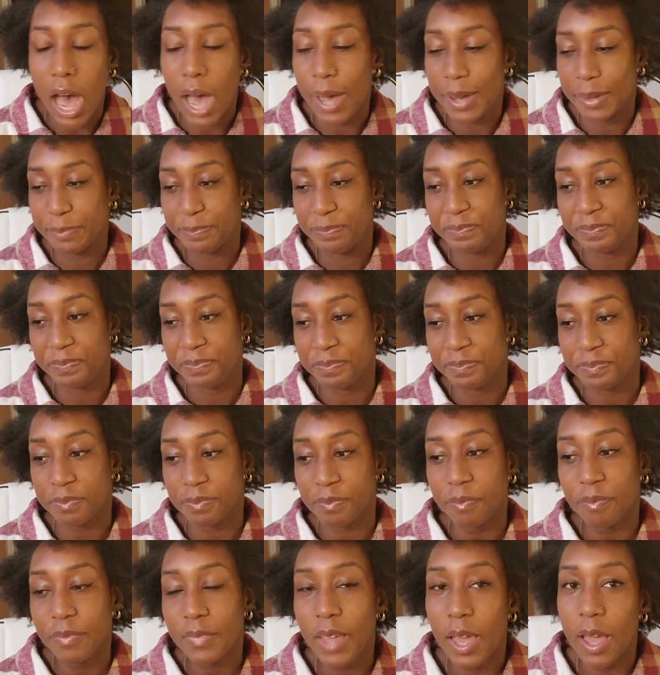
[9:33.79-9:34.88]
Um,
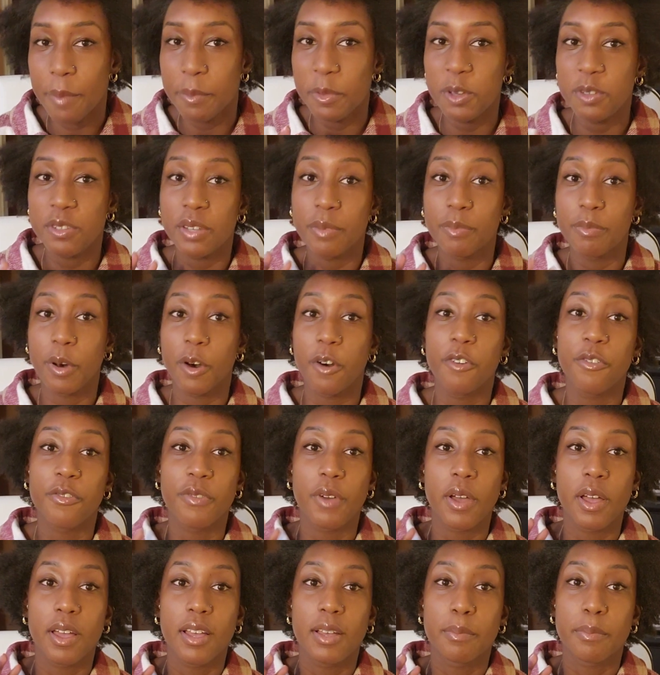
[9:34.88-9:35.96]
I'm using
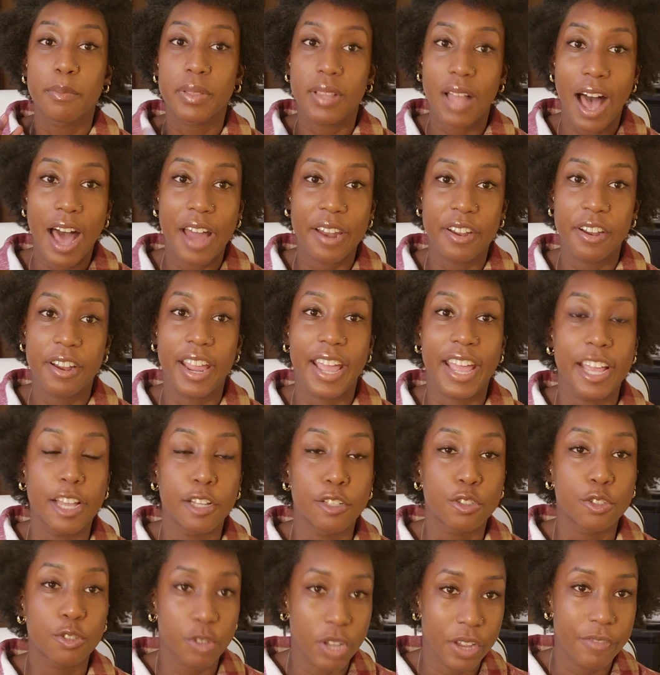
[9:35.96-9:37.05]
both Plottr
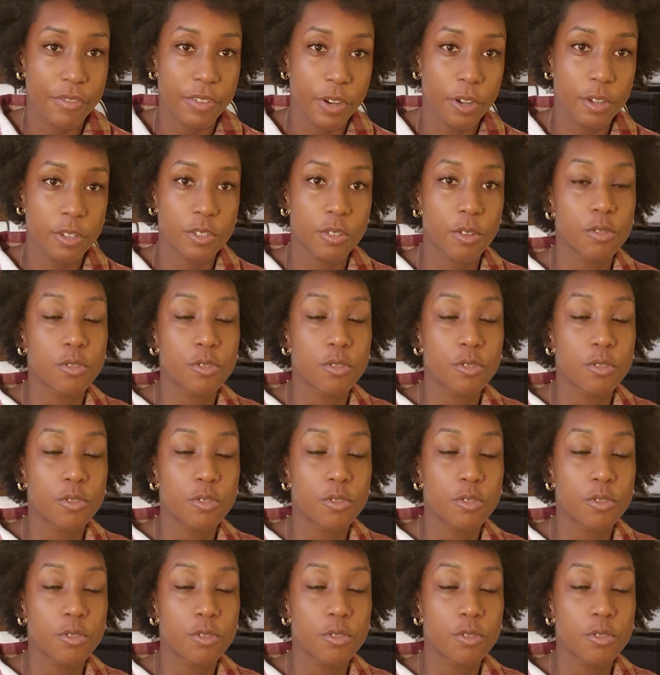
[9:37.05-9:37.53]
and scrivener.